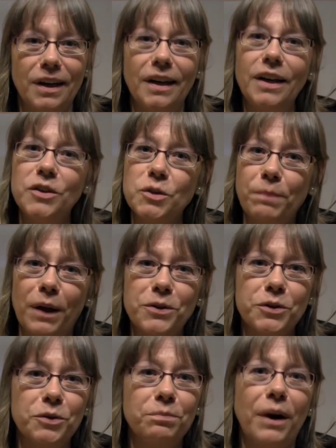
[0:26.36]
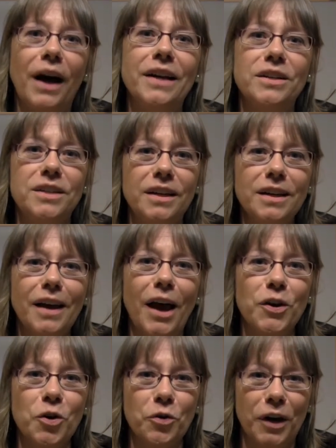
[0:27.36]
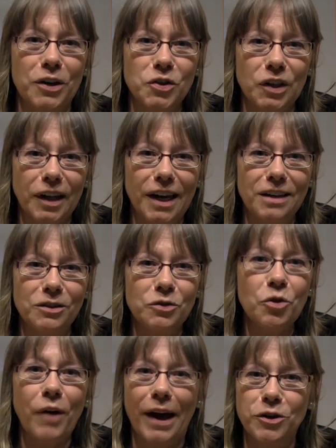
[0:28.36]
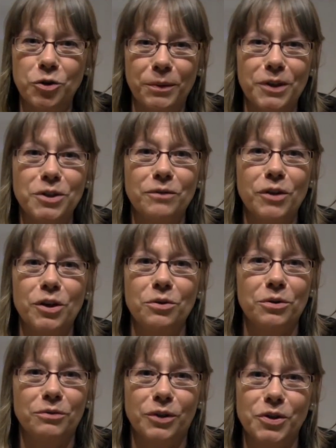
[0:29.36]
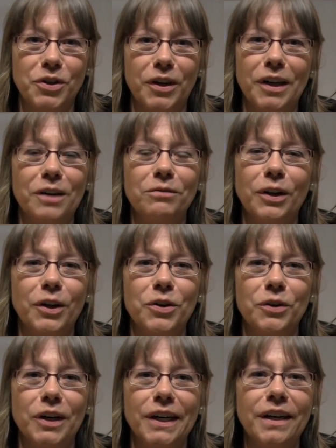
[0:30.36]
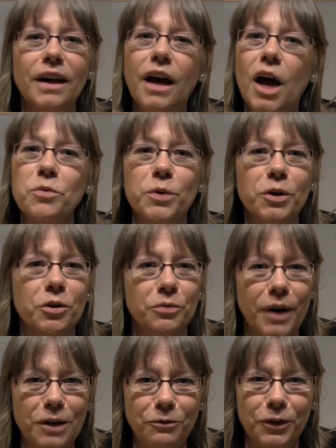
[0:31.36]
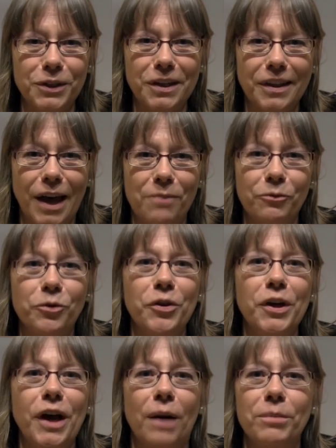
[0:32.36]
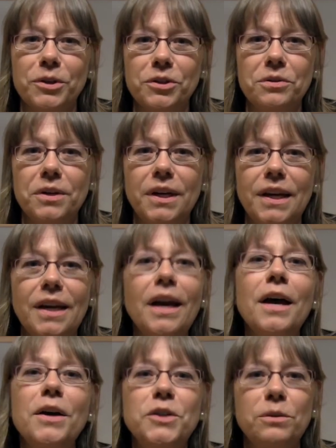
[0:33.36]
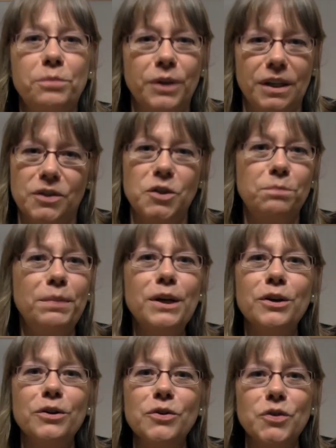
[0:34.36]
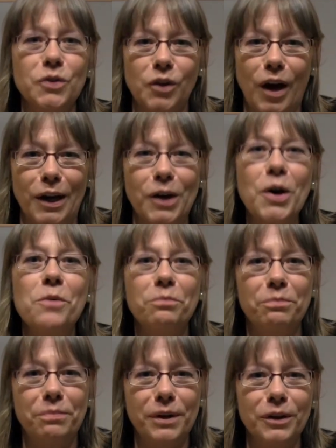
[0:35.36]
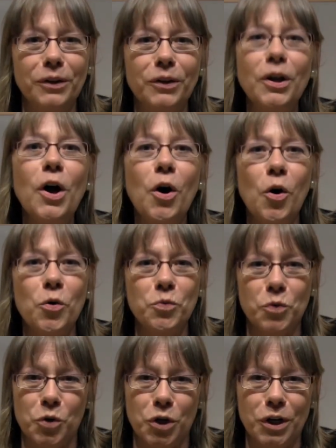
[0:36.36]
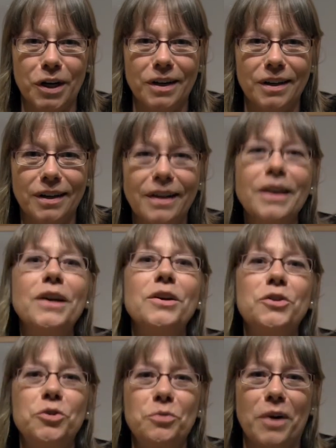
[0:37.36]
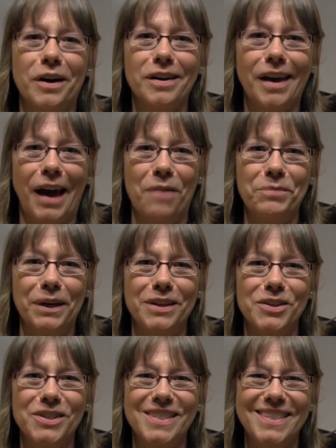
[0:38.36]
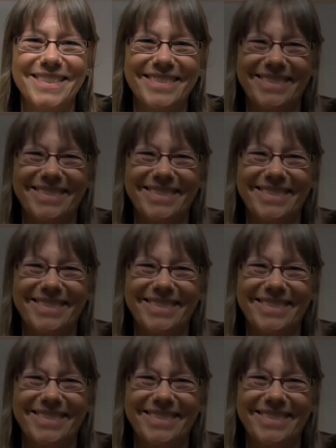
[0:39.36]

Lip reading: It's sponsored by Dick and Grace Leighton, graduates of the University of Illinois, and we're grateful to them for the opportunity to bring speakers like Bill O'Rourke to our campus.